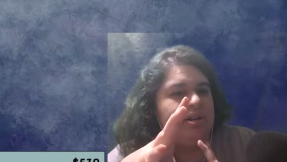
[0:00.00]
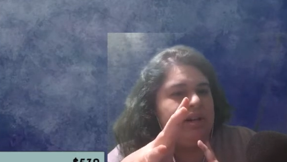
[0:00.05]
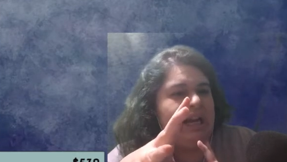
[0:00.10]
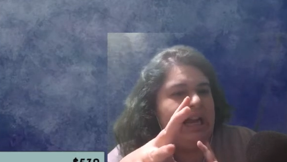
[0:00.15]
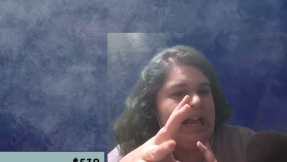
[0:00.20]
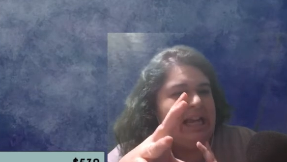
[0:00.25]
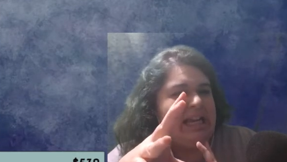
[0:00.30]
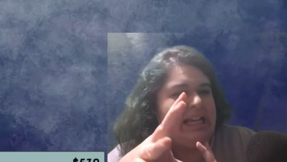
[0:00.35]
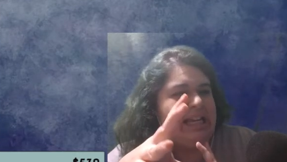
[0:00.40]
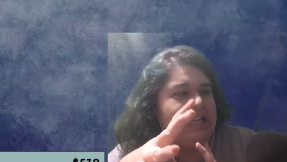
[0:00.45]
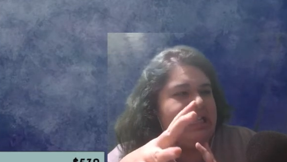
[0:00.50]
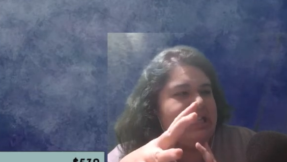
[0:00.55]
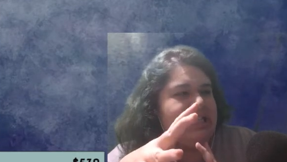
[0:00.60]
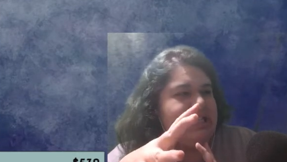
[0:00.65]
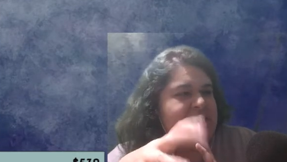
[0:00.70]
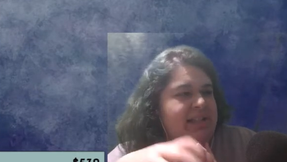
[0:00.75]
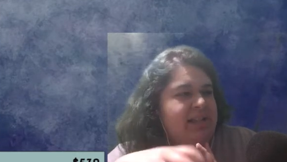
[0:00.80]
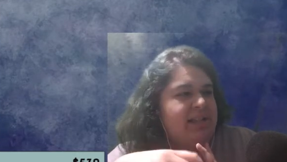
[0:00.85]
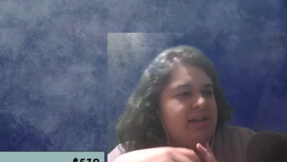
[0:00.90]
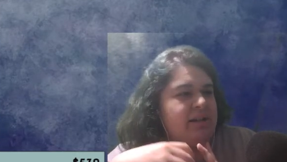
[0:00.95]
I
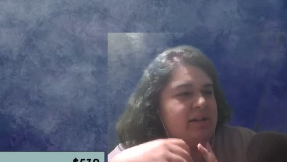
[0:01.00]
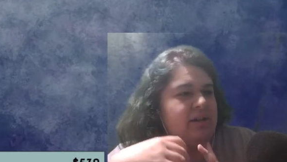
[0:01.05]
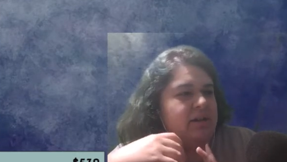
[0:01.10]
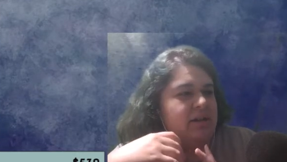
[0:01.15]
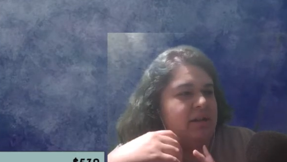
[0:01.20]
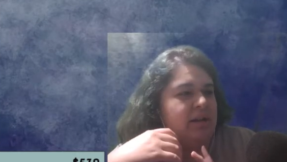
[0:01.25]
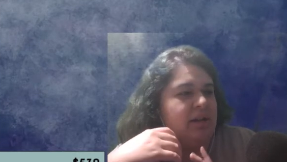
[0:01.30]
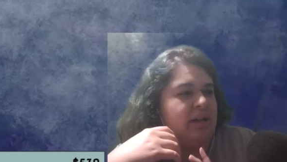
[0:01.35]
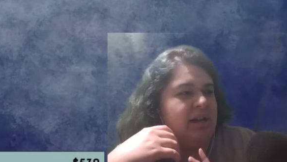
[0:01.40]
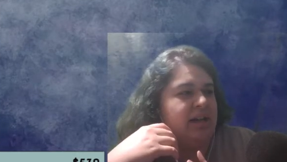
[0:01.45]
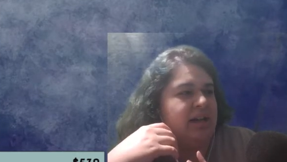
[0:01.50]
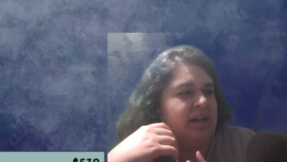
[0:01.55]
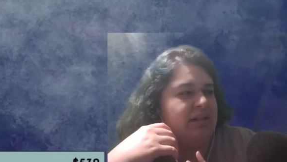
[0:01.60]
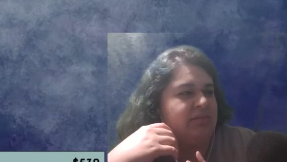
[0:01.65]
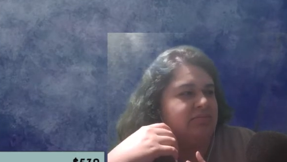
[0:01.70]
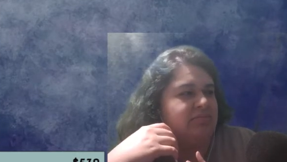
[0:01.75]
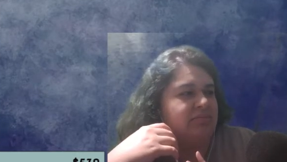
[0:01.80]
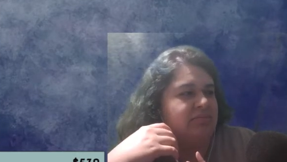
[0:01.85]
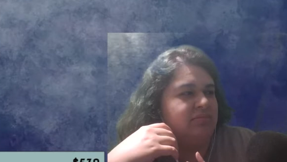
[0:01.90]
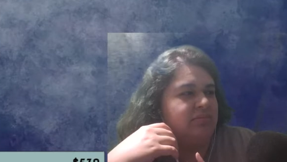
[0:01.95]
guess,
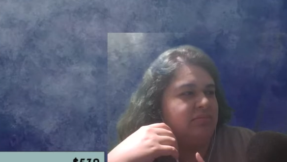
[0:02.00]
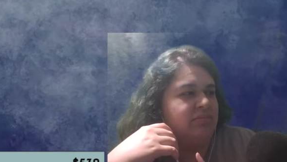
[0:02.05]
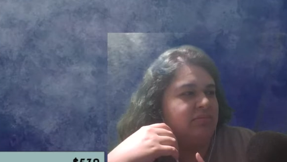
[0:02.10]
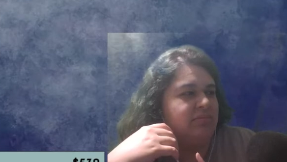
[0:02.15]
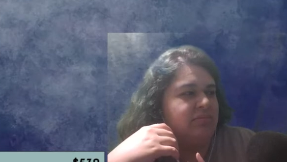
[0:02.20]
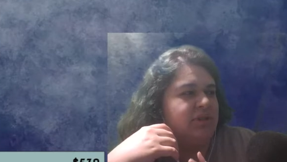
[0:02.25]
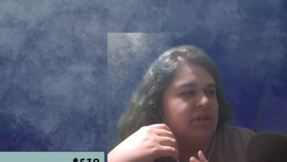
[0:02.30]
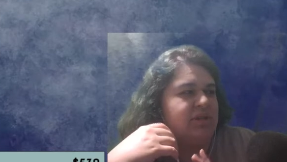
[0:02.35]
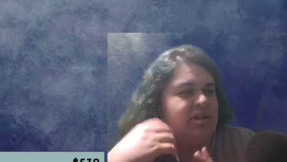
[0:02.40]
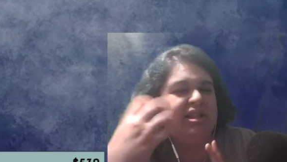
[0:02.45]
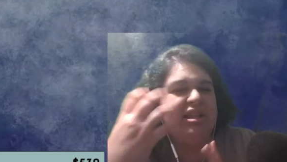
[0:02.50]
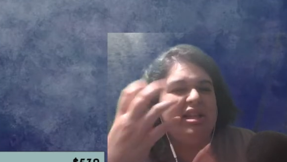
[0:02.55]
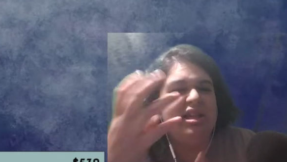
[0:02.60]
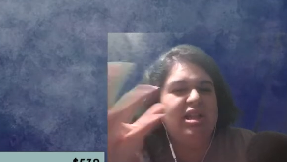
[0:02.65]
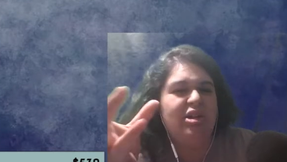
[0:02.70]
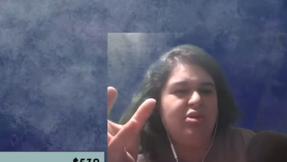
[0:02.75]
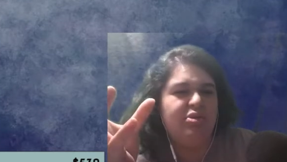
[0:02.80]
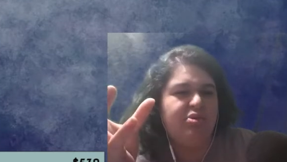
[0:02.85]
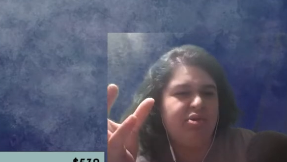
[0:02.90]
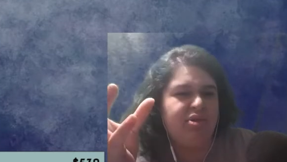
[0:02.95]
to the
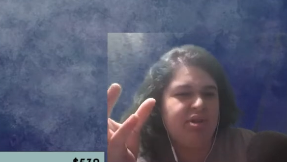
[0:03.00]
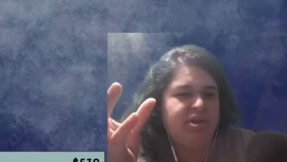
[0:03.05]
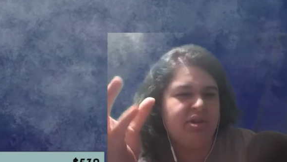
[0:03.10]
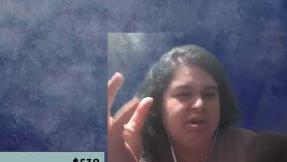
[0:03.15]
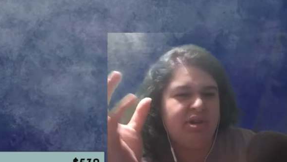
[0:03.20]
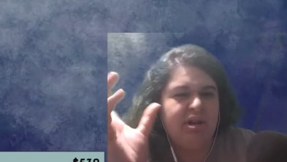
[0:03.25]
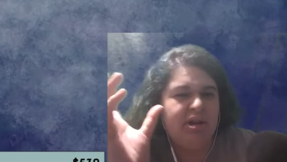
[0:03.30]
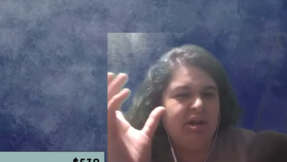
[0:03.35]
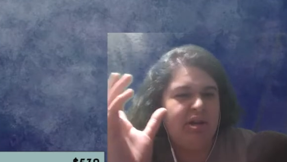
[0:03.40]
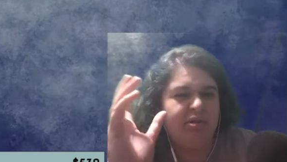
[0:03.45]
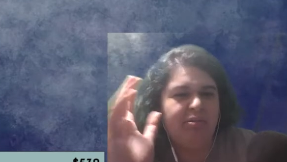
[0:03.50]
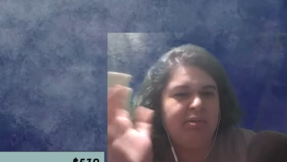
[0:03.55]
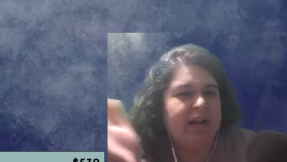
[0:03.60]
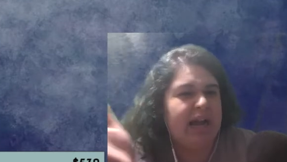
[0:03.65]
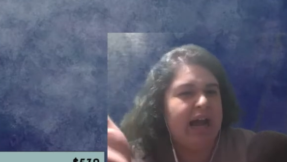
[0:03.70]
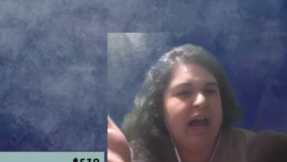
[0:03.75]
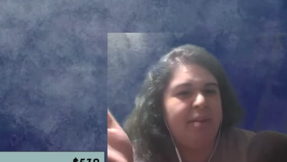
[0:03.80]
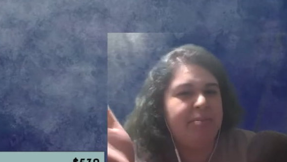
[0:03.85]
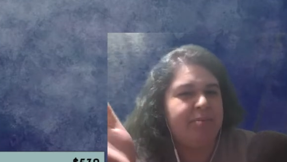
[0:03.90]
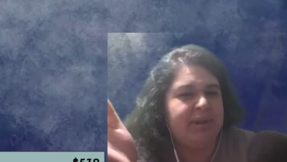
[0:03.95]
youth what
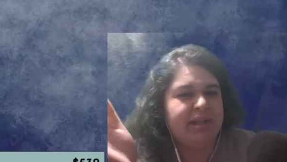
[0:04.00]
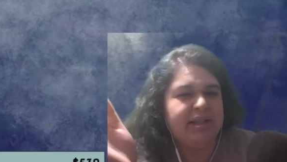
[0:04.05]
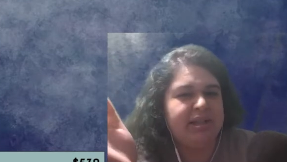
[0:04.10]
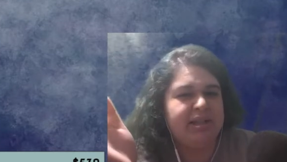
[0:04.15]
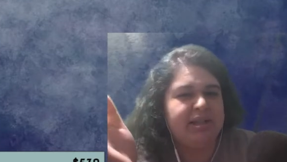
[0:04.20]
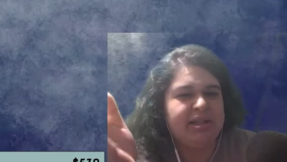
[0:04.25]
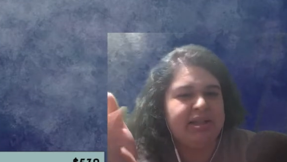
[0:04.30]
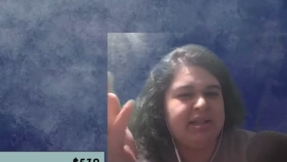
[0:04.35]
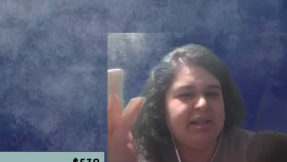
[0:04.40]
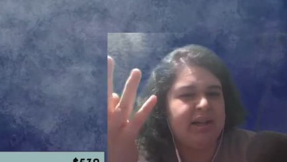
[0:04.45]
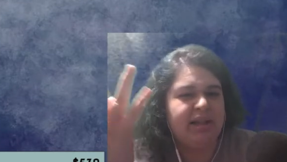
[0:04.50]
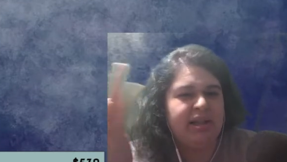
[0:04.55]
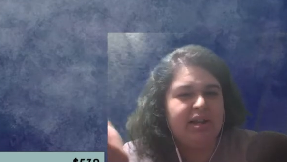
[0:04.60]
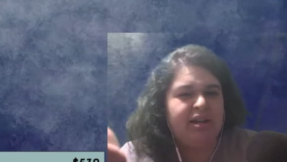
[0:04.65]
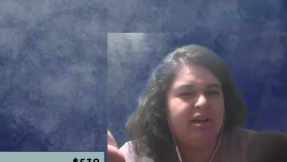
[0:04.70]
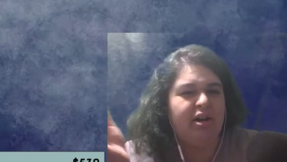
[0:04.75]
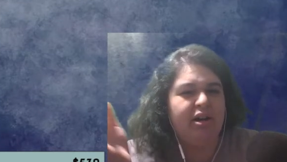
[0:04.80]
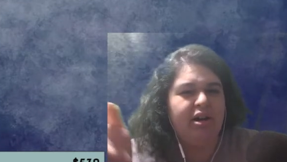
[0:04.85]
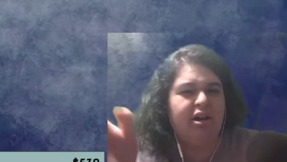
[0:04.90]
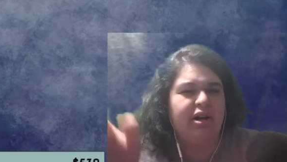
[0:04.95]
happens
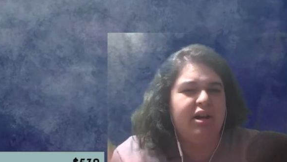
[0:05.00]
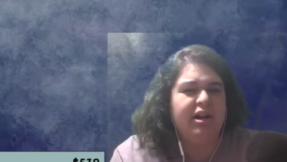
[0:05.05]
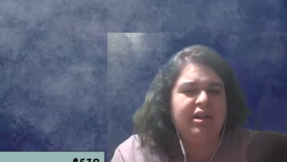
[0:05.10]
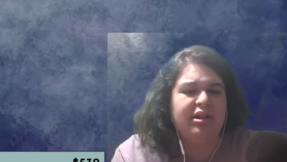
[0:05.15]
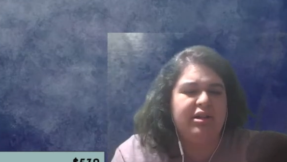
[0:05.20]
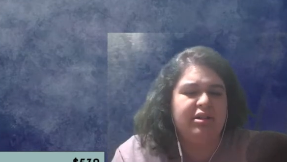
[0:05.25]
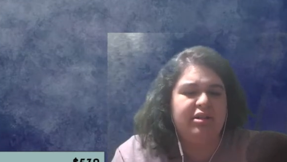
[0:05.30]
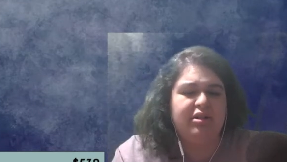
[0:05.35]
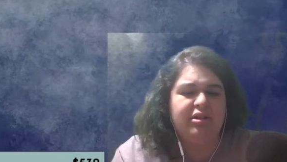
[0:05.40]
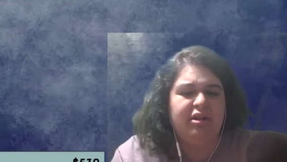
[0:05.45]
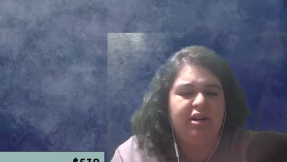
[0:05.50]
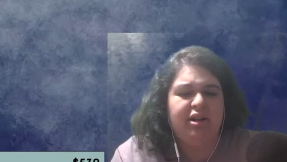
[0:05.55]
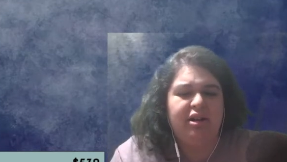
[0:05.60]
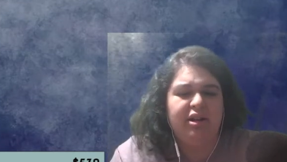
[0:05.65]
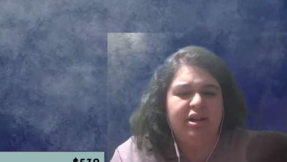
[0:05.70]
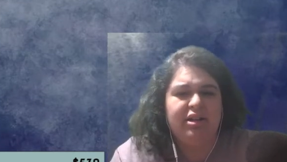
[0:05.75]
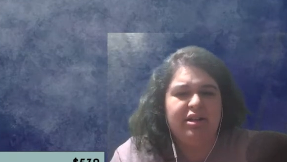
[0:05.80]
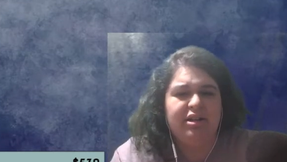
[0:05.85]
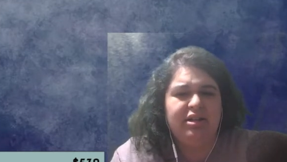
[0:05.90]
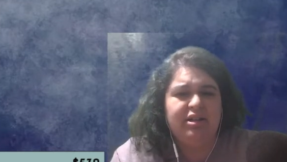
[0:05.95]
on
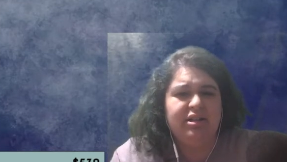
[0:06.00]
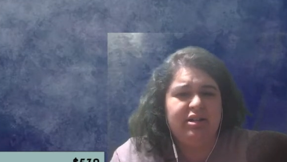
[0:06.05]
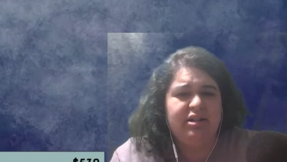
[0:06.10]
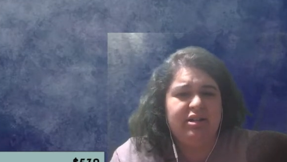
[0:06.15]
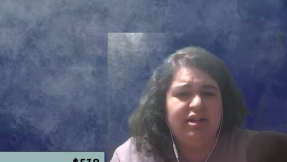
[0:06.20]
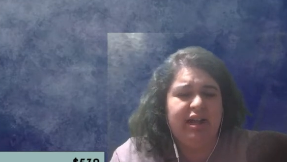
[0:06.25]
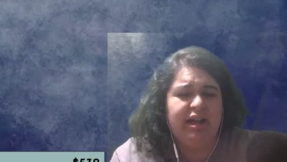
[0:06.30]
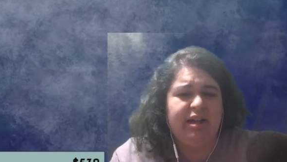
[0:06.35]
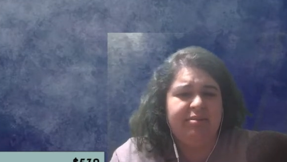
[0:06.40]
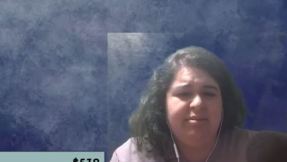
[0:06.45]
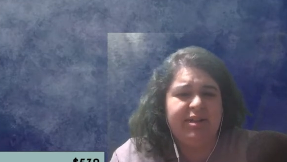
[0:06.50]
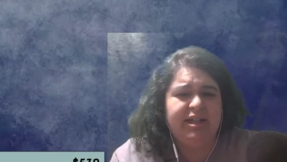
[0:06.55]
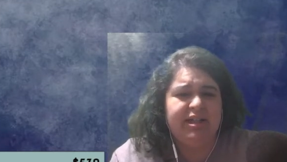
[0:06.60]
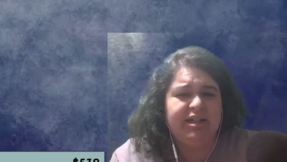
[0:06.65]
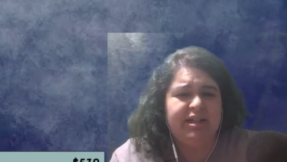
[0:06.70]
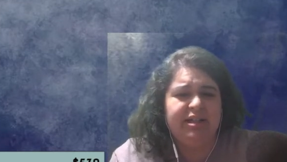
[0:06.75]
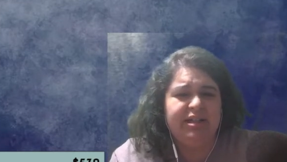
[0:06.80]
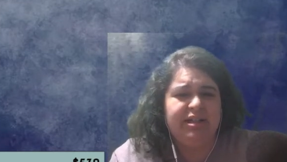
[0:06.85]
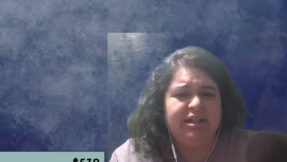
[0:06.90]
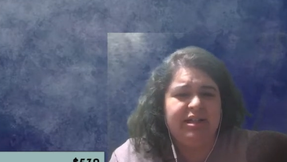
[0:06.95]
I
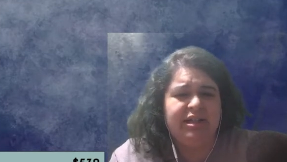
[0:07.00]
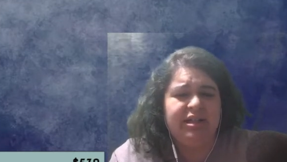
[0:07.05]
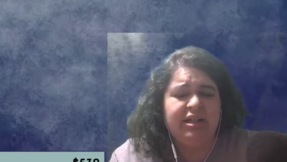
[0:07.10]
mean,